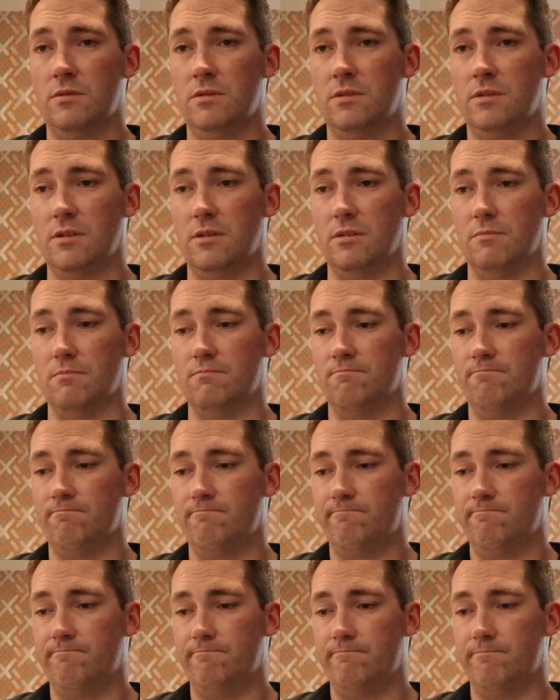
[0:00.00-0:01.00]

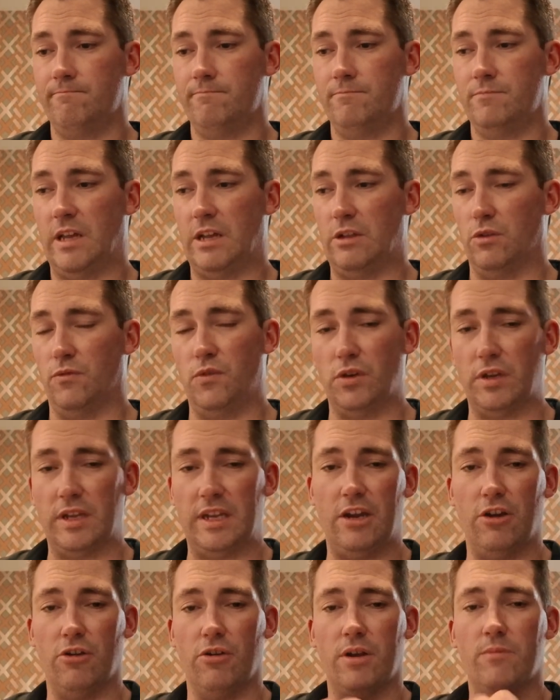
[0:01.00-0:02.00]
I don't know if you can
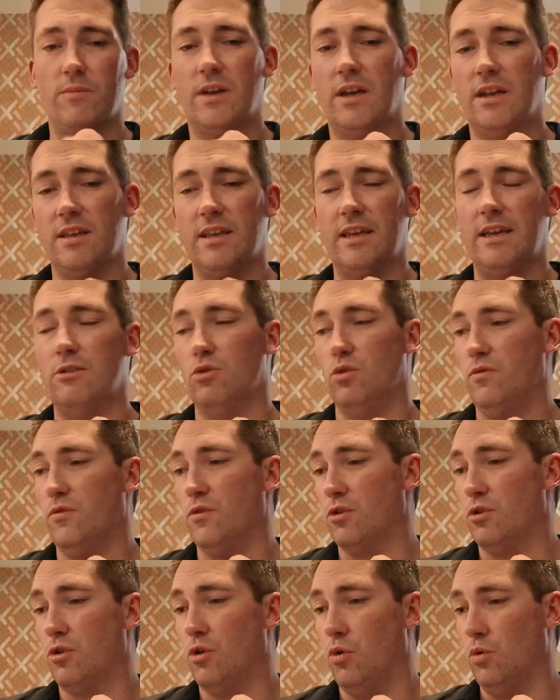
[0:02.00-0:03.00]
hear it, I'm kind of getting over
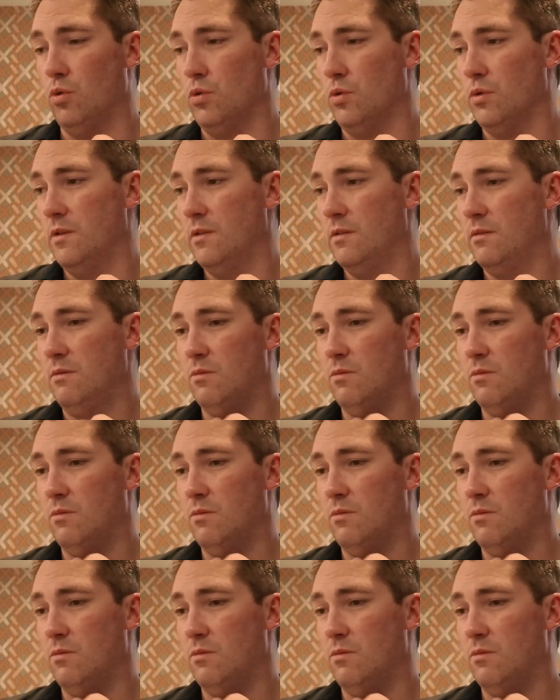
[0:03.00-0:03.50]
a cold.